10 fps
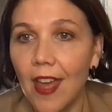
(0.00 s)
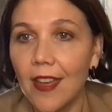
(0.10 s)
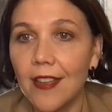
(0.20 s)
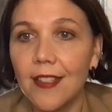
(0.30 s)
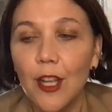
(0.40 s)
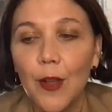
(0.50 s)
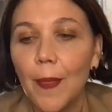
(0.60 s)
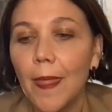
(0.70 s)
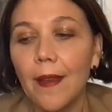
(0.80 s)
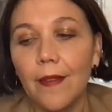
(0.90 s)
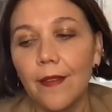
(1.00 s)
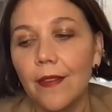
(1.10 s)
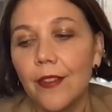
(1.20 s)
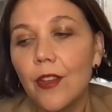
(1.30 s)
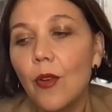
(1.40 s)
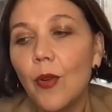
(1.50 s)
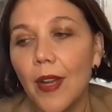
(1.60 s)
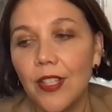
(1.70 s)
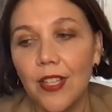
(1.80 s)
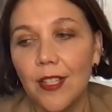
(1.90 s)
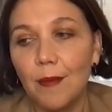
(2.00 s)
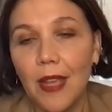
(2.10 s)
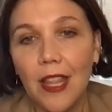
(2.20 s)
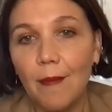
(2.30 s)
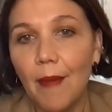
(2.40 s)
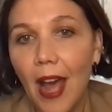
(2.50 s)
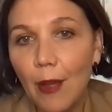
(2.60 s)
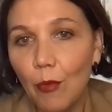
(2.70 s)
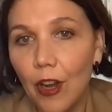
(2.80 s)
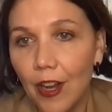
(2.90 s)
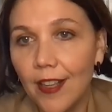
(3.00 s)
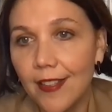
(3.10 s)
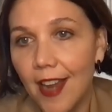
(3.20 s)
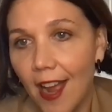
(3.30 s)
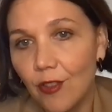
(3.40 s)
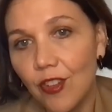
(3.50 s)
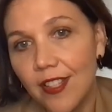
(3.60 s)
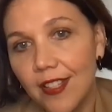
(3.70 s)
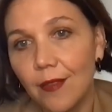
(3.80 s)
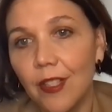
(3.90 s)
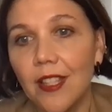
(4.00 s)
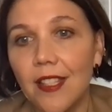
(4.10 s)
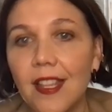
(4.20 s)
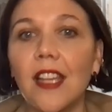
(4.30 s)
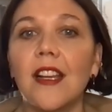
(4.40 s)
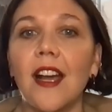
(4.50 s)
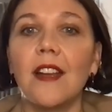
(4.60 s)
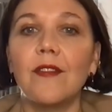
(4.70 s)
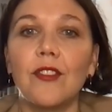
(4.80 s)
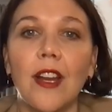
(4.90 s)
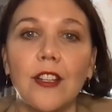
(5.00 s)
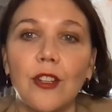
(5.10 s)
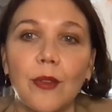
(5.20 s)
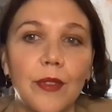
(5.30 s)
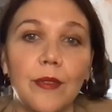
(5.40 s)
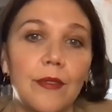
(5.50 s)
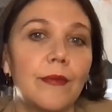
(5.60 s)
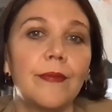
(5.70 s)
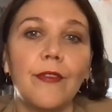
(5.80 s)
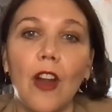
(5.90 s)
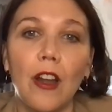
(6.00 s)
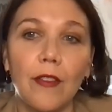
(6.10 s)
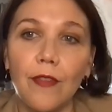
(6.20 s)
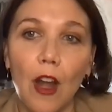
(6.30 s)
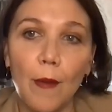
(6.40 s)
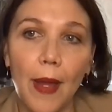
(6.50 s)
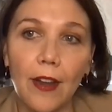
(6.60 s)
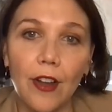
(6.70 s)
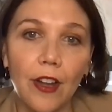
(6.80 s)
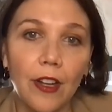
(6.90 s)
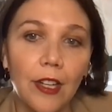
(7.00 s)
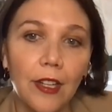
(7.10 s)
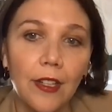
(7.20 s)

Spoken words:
And there's no question to me that my work as an actress with the second kind of director was far, far better.